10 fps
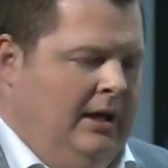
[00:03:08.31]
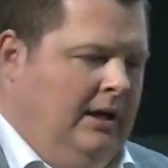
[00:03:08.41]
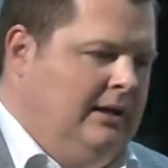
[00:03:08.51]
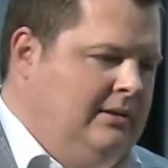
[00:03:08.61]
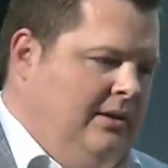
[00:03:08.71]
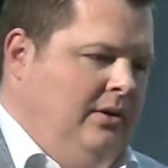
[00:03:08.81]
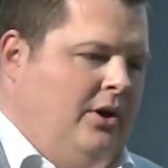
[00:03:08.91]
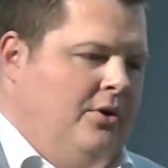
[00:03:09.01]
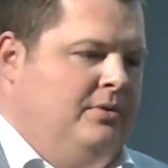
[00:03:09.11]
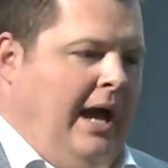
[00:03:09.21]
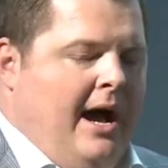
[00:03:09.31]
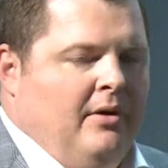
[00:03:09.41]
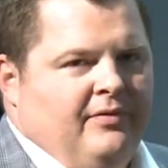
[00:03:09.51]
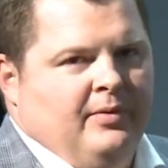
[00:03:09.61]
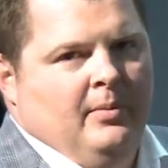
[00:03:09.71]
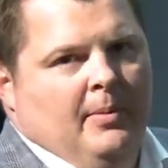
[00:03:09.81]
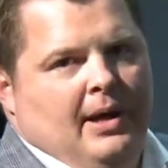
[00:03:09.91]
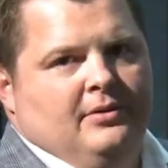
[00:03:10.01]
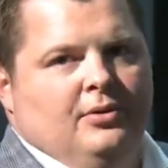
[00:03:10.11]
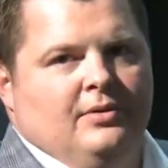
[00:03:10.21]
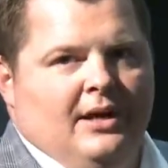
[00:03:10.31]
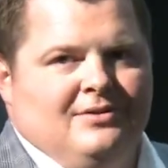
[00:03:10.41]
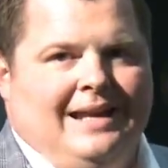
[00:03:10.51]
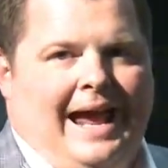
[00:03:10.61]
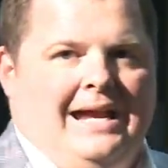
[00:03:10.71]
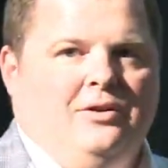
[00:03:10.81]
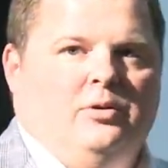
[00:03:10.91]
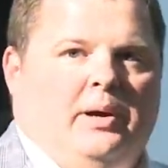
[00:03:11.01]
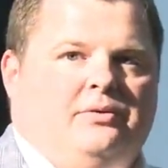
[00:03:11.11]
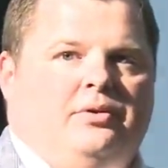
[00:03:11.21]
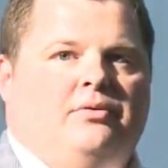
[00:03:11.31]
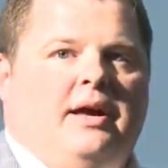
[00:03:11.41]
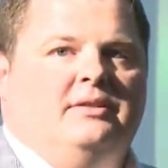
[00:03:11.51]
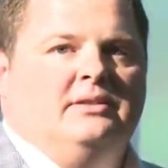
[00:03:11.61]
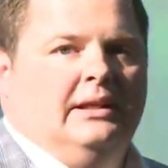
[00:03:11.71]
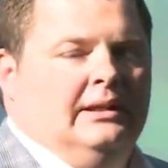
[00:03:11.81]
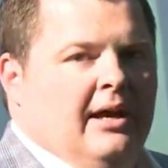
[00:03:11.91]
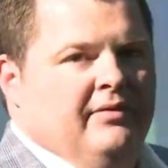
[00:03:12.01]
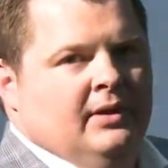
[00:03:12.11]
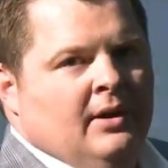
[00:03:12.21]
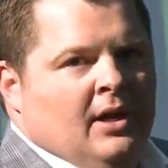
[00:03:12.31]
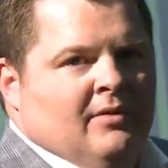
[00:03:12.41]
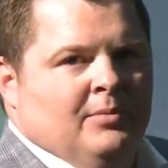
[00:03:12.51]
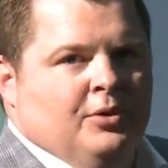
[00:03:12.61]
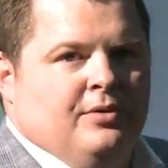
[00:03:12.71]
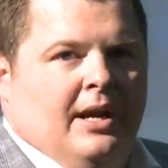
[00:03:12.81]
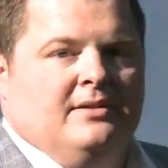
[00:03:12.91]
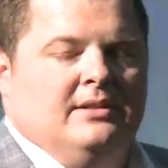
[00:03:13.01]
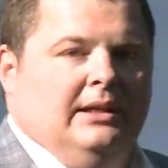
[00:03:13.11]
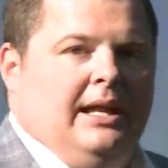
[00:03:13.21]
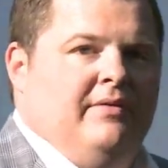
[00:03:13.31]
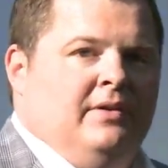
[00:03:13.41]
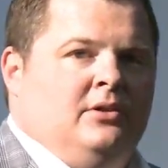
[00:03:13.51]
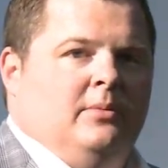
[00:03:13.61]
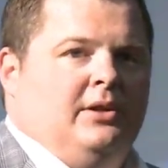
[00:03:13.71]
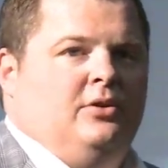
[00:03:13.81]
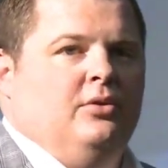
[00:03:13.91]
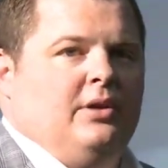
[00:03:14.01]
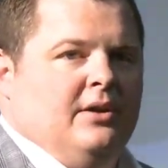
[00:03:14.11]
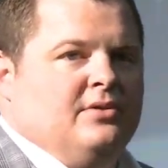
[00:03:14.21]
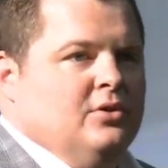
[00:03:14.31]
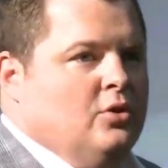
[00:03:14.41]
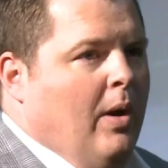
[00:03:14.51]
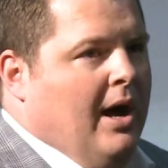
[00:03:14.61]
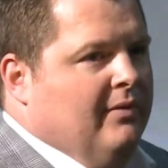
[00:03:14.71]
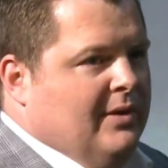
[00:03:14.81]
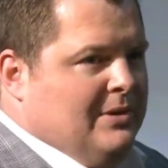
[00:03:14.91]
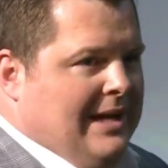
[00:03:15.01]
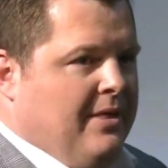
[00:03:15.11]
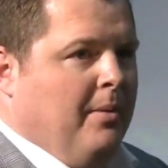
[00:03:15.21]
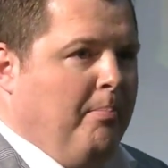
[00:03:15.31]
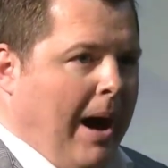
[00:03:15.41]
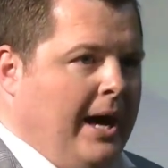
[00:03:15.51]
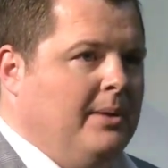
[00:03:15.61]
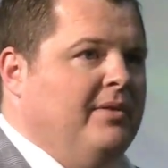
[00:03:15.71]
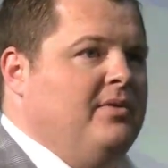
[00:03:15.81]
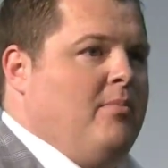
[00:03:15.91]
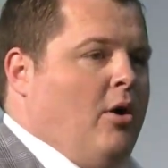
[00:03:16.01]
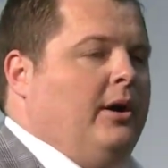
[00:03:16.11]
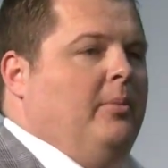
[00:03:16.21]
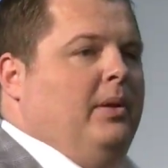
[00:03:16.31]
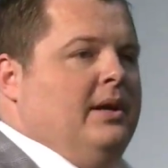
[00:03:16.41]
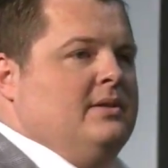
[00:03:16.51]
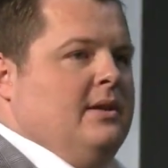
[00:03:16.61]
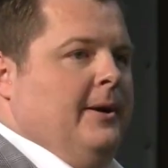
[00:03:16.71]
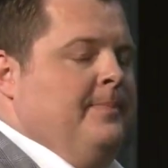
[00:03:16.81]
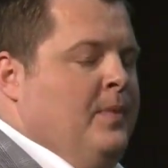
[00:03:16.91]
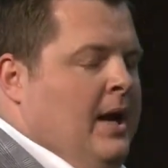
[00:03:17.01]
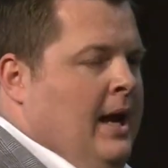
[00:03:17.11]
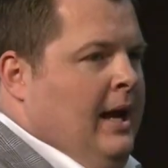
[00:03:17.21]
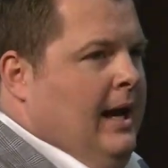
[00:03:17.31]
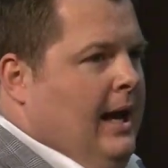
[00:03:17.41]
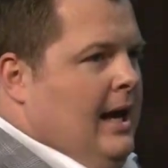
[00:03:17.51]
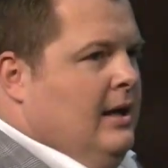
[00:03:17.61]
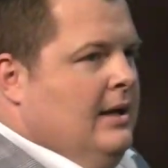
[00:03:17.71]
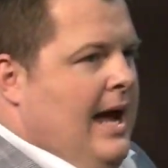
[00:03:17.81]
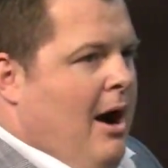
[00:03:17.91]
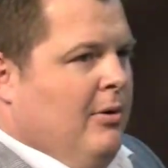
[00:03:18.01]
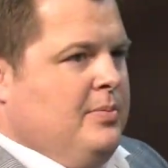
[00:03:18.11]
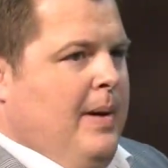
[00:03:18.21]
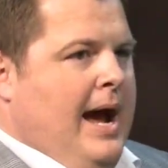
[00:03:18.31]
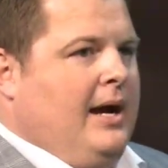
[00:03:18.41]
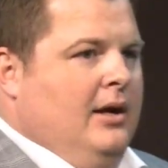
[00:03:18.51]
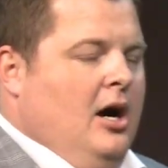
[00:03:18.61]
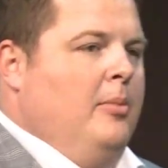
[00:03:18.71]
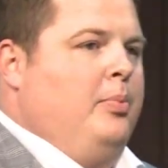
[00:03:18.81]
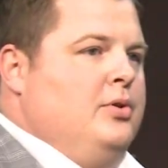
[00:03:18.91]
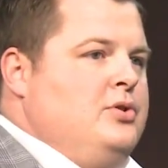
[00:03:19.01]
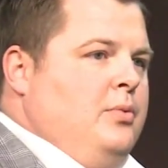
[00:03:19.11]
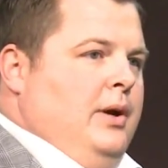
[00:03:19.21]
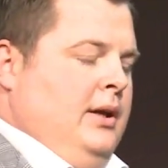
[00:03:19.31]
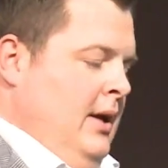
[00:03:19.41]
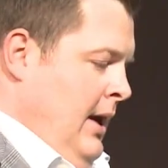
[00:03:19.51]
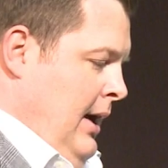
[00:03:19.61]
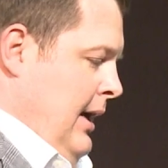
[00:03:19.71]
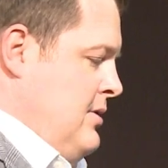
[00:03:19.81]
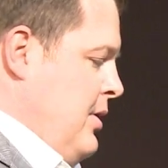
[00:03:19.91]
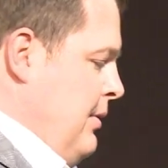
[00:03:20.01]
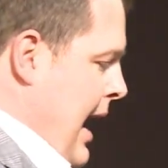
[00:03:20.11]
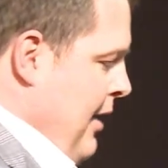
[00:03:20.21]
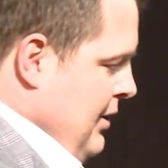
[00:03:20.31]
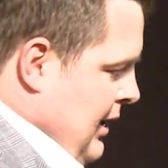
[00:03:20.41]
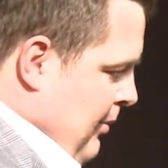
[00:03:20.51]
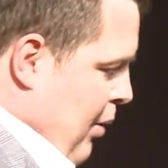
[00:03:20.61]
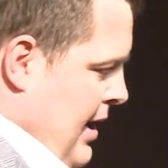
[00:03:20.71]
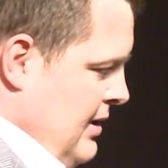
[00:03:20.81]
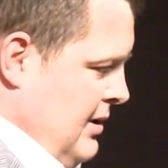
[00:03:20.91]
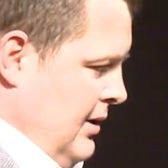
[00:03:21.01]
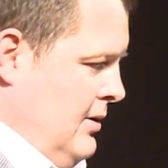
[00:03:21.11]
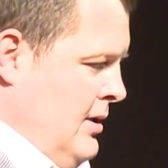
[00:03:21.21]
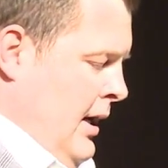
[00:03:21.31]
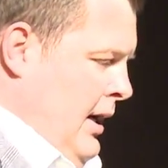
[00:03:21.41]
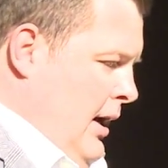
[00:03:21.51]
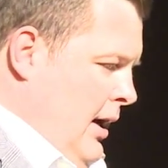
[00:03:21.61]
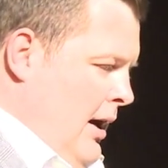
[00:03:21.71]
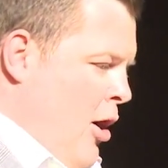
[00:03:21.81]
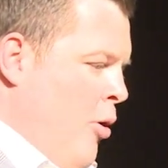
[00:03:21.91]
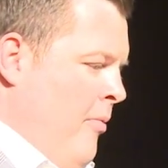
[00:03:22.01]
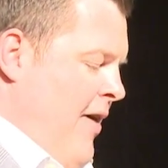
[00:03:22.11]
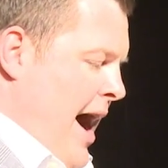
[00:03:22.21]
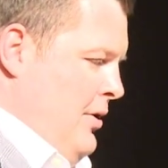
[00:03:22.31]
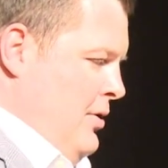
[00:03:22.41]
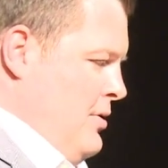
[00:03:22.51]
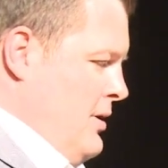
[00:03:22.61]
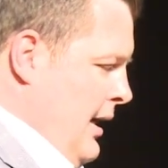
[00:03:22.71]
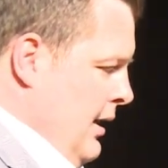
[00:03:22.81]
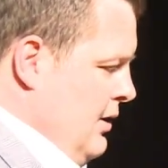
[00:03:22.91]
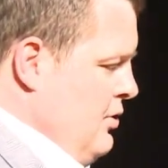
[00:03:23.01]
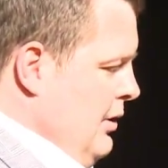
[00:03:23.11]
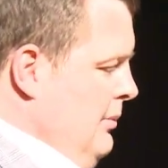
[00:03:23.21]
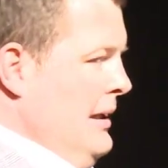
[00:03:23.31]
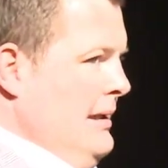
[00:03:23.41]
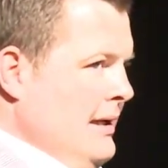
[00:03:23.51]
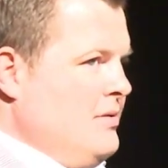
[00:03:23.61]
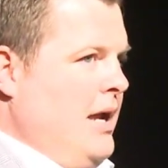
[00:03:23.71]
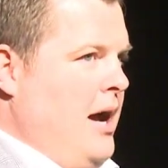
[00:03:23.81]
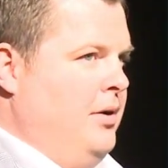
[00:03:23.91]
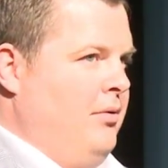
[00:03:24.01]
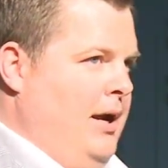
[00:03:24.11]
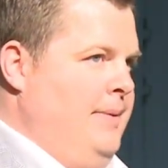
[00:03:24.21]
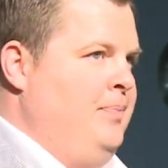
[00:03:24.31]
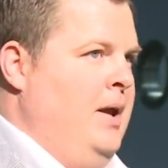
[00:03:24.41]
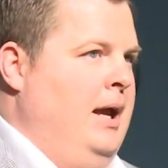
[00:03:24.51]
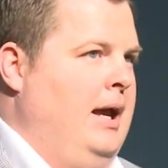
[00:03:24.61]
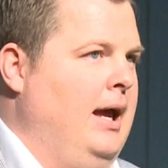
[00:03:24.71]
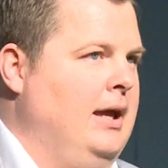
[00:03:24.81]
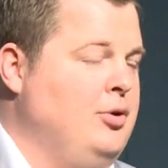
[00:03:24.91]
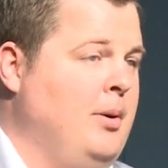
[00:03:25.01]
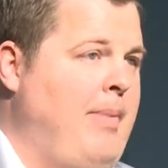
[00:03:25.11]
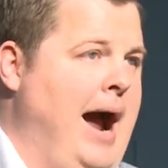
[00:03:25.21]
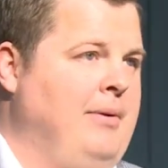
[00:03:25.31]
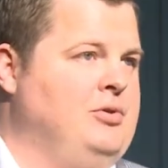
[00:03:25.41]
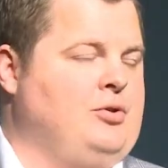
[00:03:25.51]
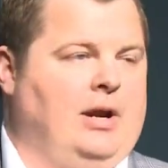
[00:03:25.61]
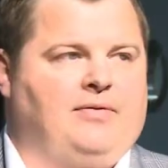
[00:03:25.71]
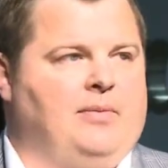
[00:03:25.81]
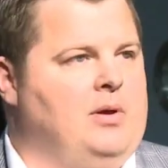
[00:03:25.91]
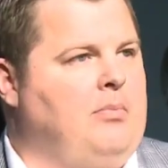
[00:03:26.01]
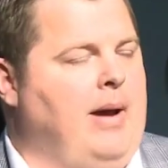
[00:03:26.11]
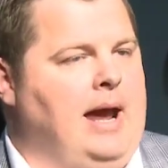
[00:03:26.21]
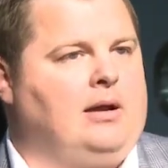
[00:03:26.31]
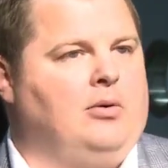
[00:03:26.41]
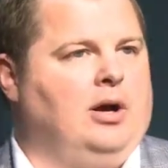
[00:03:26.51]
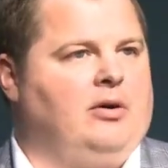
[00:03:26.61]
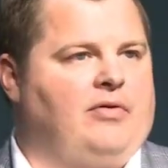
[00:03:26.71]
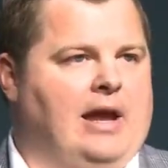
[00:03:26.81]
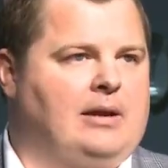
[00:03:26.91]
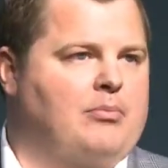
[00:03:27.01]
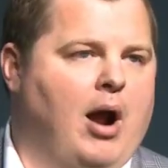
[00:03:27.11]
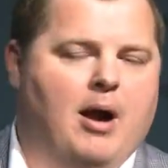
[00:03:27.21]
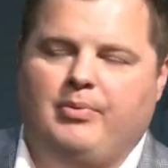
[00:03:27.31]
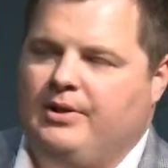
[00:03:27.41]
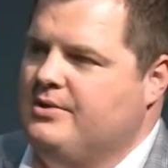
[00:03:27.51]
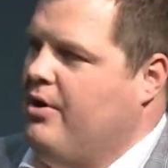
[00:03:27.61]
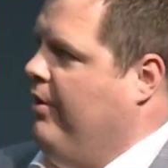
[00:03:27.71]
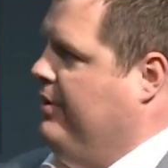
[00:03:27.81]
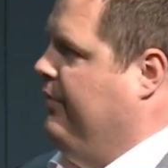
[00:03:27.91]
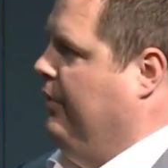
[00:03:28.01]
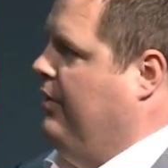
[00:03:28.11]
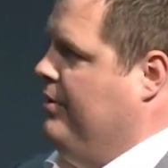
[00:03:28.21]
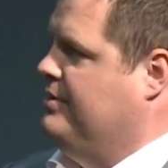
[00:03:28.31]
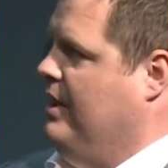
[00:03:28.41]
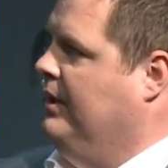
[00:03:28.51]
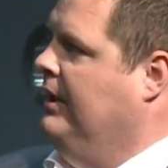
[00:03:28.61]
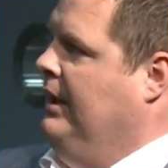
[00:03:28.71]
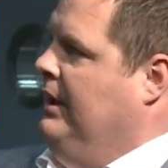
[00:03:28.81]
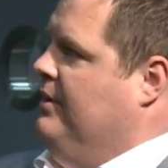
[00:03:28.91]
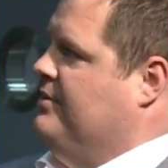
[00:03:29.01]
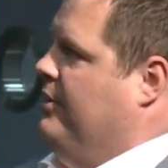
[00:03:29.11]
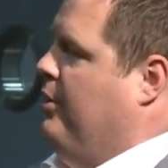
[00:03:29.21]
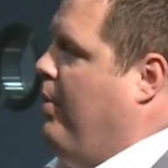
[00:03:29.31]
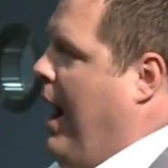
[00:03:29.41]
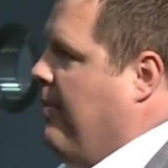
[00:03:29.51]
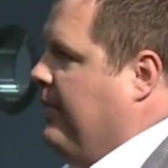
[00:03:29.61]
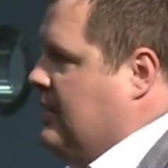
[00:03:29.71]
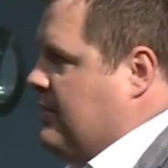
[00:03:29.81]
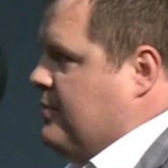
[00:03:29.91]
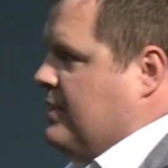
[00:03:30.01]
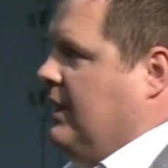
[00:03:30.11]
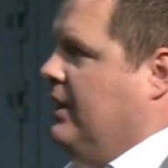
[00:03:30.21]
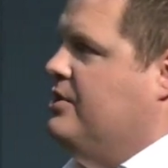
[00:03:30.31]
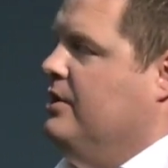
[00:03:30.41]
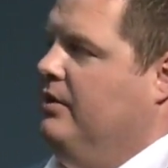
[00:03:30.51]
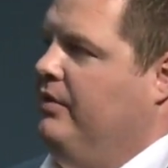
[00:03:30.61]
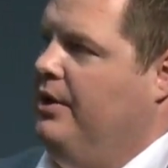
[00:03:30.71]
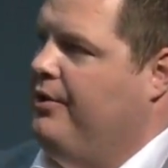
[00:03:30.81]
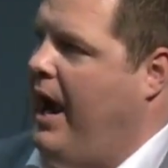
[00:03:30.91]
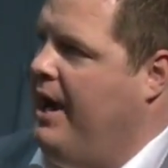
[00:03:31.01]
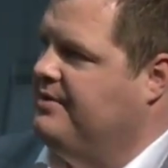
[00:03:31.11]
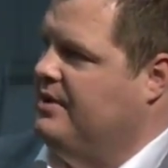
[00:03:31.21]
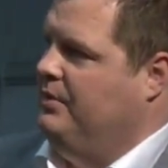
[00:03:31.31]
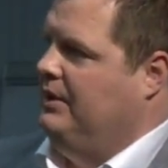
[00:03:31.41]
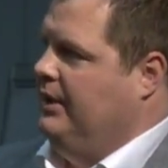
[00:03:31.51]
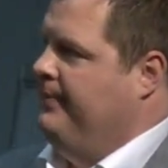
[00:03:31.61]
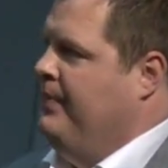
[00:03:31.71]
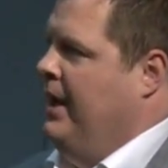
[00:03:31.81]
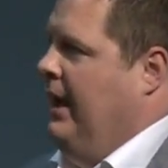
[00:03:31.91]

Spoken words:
It continued to go down from about 2008 to about 2011. From 2011 to about 2012, it was at the bottom of the marketplace there. And now it's back on an upward swing. And so now you can get prices, home values at an extremely discounted rate. And you can buy them straight from the bank, vacant properties already foreclosed on. Here's another property. This was a kitchen of another house that we did.